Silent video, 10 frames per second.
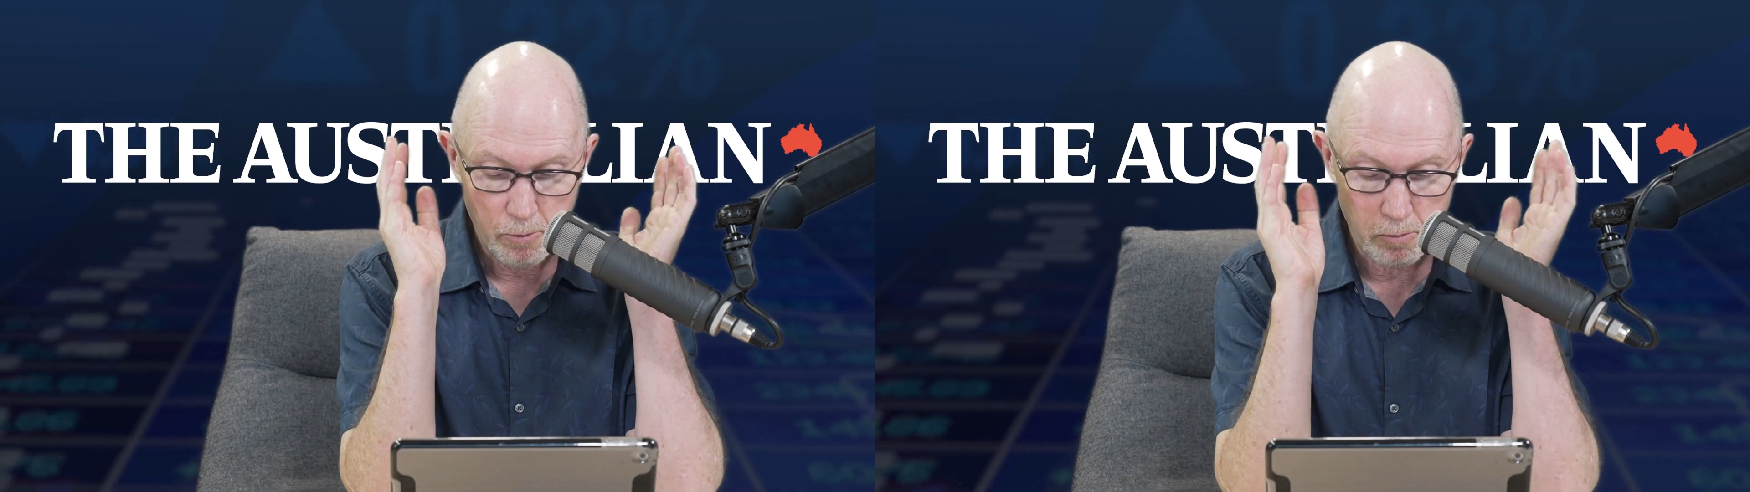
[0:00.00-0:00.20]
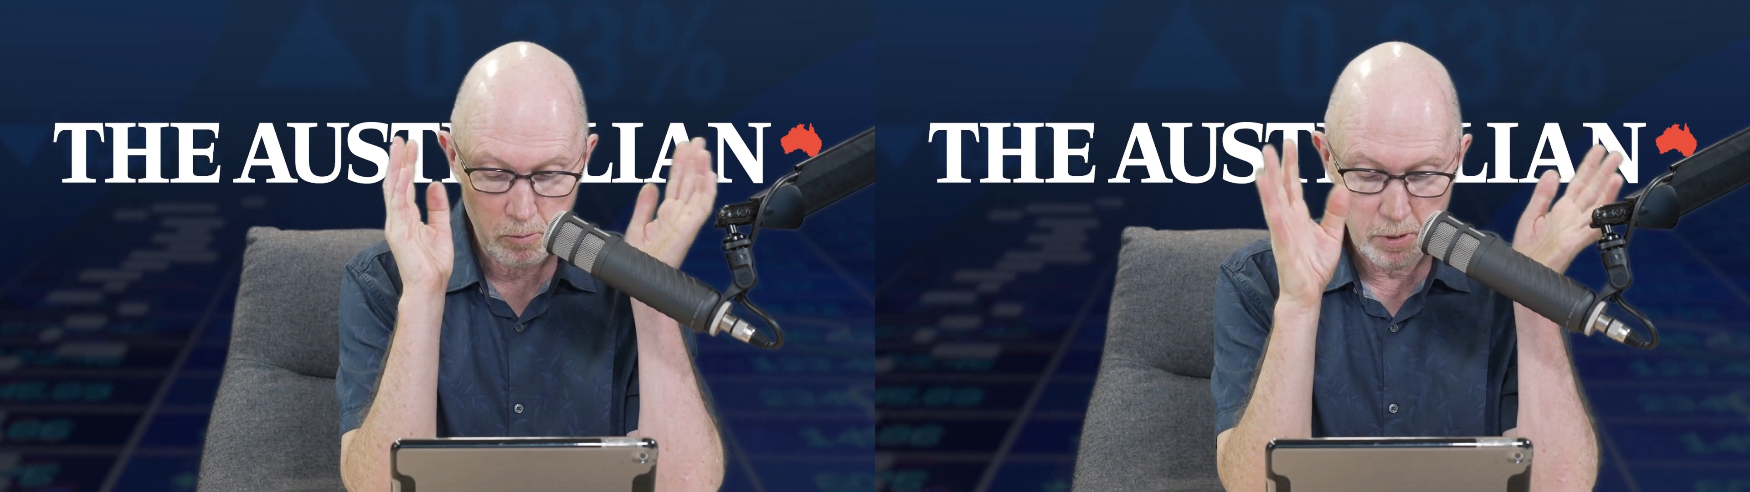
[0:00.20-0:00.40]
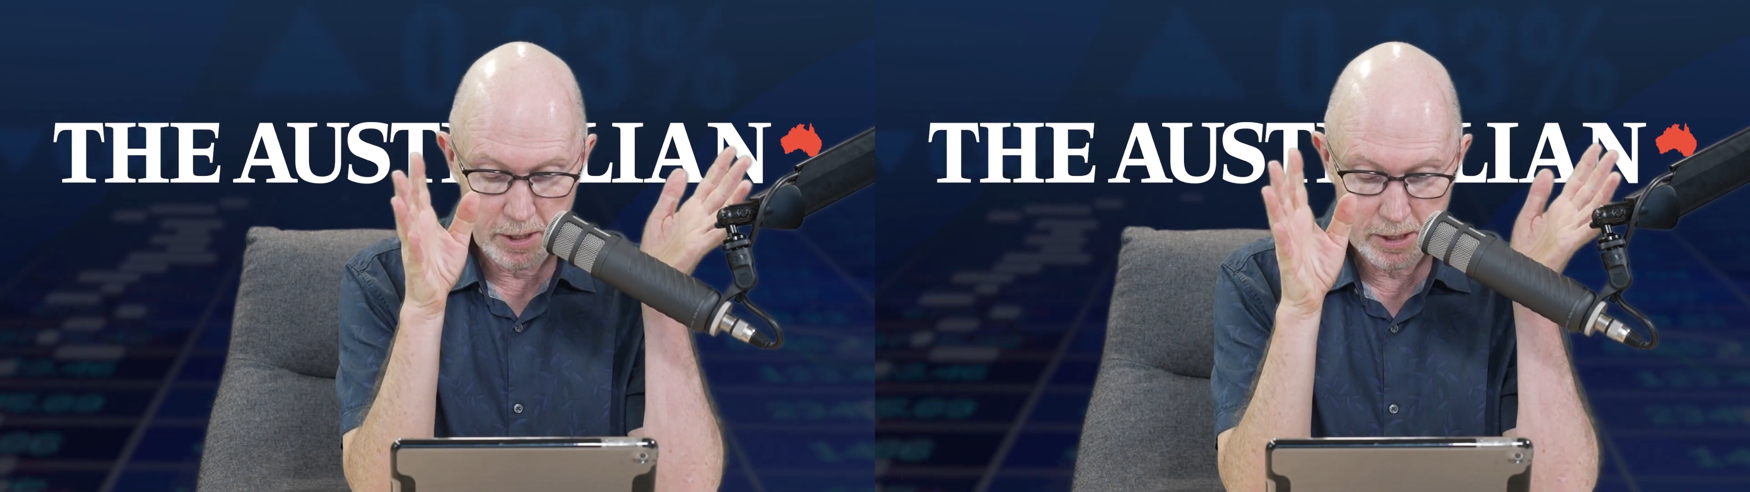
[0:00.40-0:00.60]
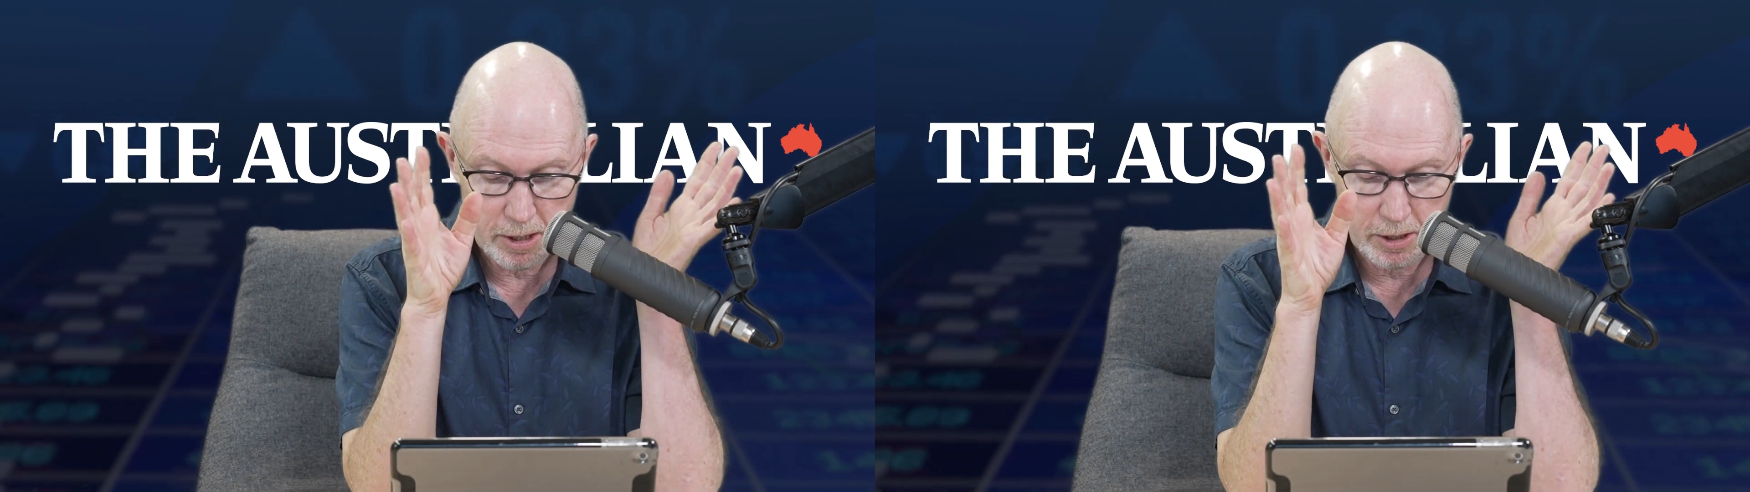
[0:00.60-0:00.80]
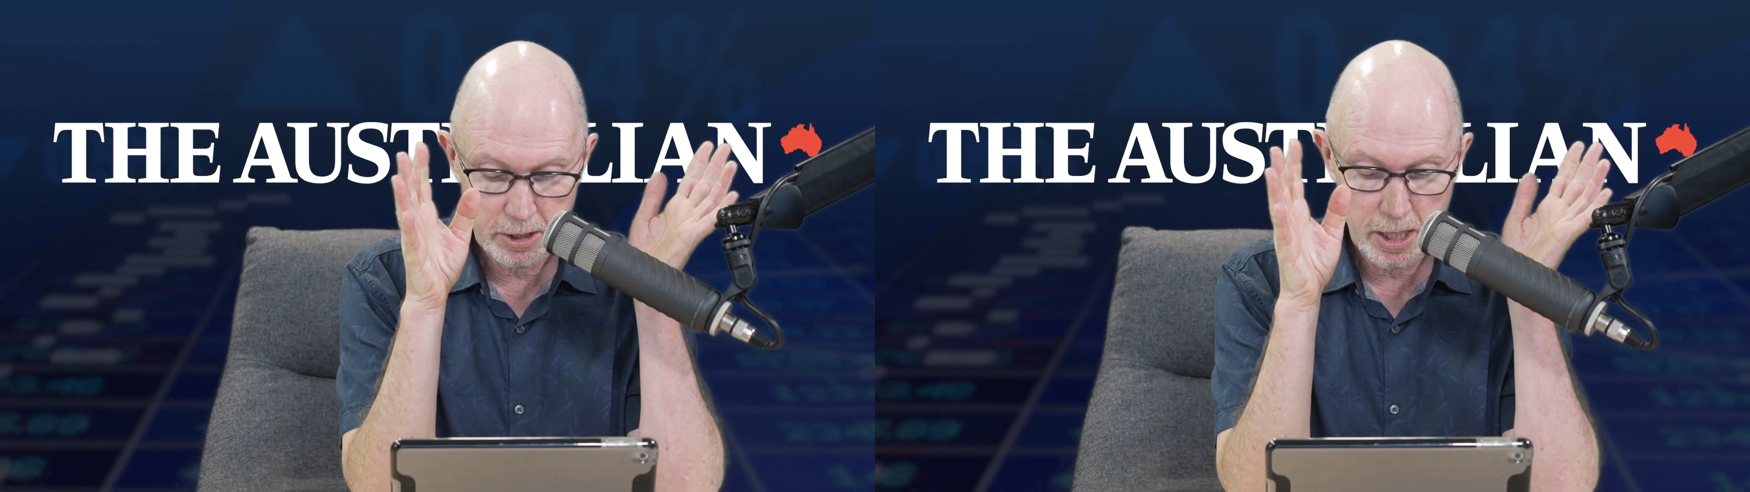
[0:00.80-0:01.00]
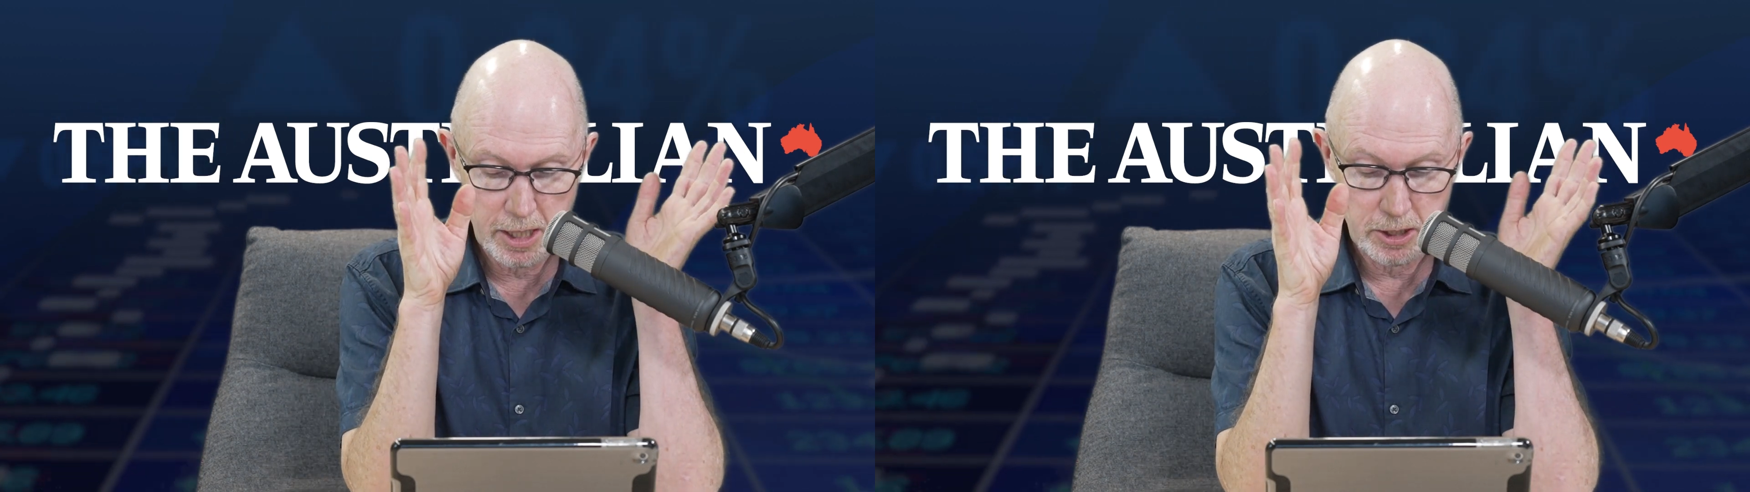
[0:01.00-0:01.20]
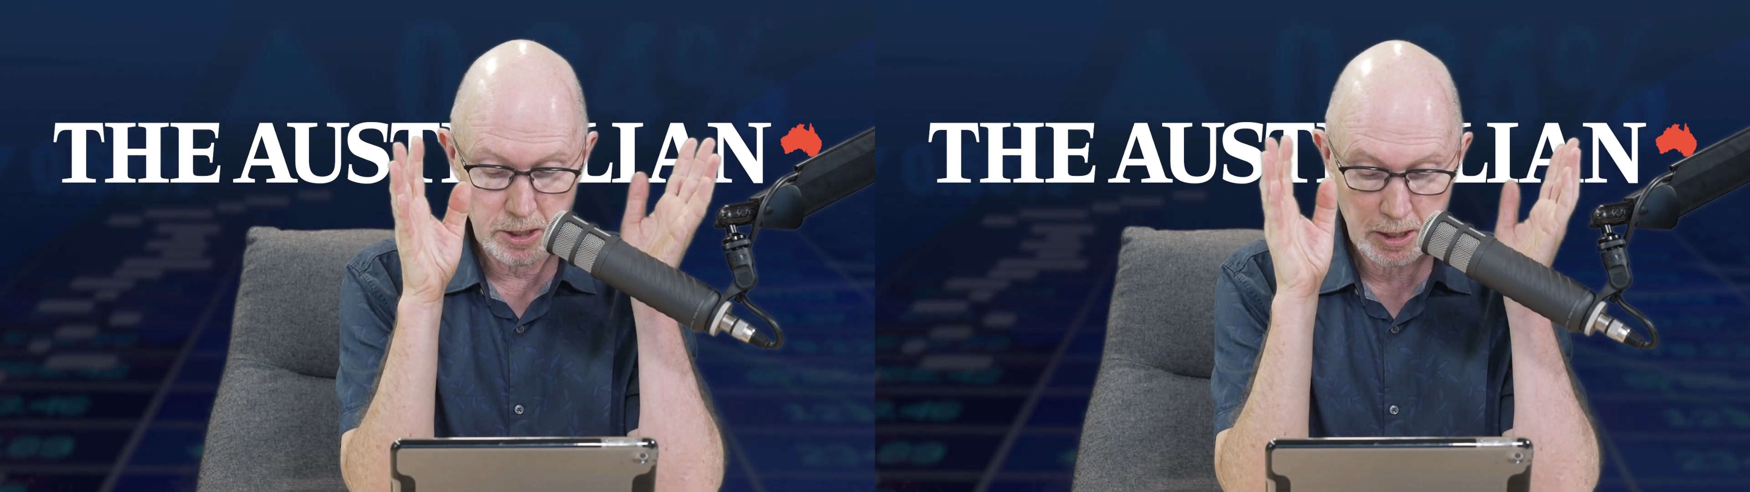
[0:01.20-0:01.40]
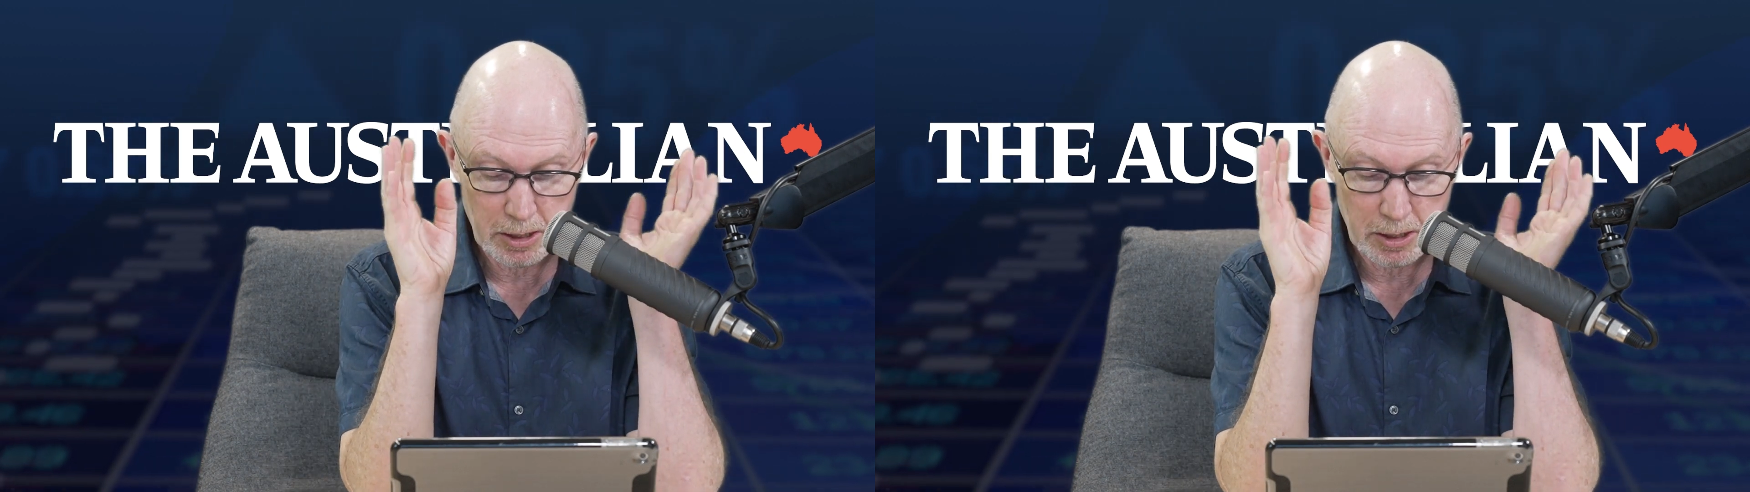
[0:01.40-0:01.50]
Research Agency,